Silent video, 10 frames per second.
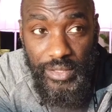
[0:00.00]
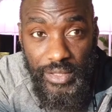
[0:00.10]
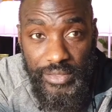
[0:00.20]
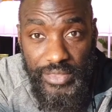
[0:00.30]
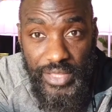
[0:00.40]

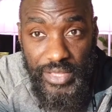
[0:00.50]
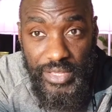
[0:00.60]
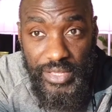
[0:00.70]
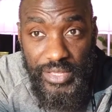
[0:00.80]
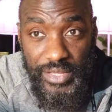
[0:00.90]

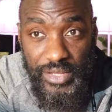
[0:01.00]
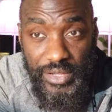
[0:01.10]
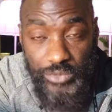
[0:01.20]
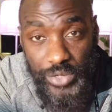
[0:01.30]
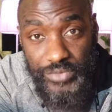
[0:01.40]
the
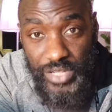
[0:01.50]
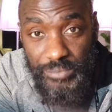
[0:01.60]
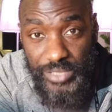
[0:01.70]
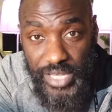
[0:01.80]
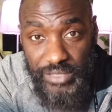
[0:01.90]

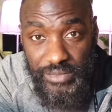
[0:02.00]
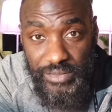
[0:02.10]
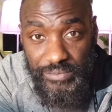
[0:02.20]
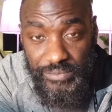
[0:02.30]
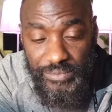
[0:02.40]
rooftop tent.
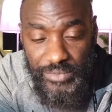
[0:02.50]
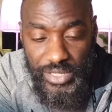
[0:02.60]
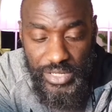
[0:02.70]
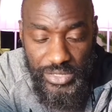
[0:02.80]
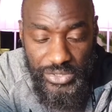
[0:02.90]

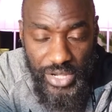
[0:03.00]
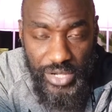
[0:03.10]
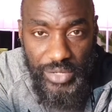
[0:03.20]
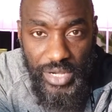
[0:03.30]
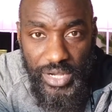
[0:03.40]

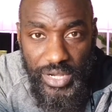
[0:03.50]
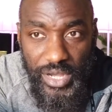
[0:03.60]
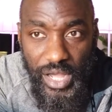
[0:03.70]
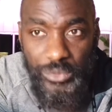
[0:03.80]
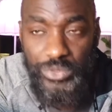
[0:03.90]
So
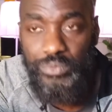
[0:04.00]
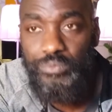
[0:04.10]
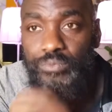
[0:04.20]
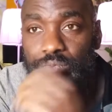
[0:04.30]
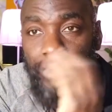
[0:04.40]
I was
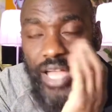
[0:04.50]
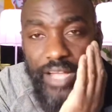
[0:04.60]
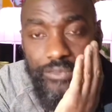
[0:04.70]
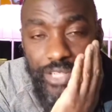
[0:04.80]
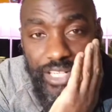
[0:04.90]

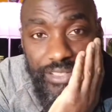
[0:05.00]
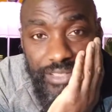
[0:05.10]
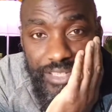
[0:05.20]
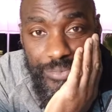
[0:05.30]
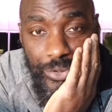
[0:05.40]
out running
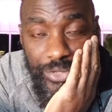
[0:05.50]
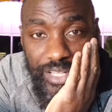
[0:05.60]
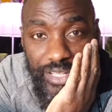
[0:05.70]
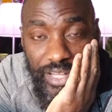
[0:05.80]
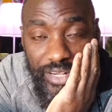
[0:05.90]
this
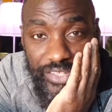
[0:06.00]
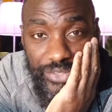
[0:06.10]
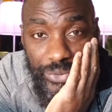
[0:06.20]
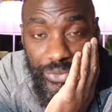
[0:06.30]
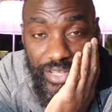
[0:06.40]
morning and I
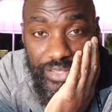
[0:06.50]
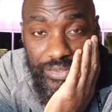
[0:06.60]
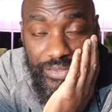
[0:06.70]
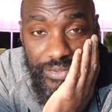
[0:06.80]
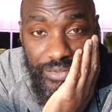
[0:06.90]
saw
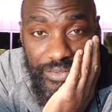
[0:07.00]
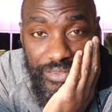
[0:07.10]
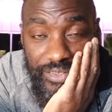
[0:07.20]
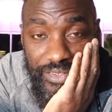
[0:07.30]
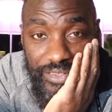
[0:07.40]
this.
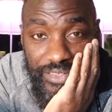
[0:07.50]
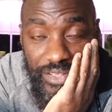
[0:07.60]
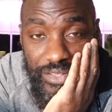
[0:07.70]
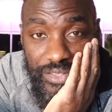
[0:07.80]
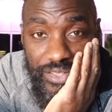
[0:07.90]

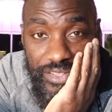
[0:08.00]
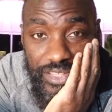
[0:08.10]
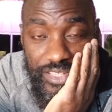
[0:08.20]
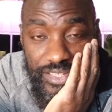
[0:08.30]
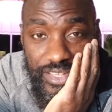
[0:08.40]
So
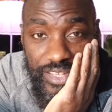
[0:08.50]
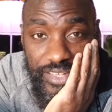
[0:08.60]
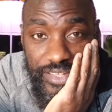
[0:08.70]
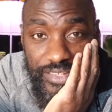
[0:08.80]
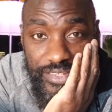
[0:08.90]
this
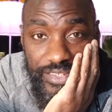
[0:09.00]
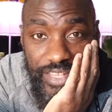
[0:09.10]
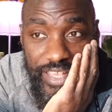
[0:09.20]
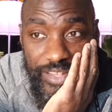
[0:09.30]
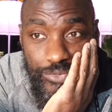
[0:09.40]
is
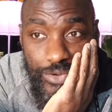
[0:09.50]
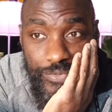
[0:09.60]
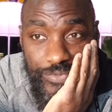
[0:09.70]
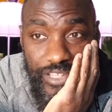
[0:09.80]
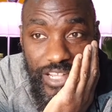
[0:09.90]
a
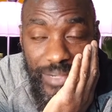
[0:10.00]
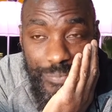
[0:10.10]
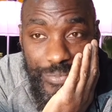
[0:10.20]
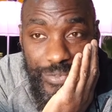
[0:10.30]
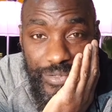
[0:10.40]

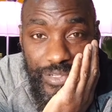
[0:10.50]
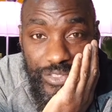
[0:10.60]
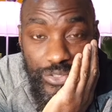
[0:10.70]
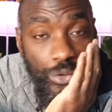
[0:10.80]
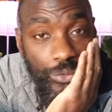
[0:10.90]
rooftop
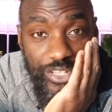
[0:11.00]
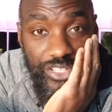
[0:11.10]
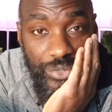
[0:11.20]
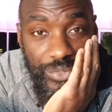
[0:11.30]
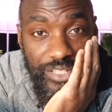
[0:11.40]
storage
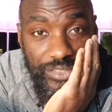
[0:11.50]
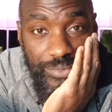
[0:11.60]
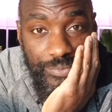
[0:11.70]
unit.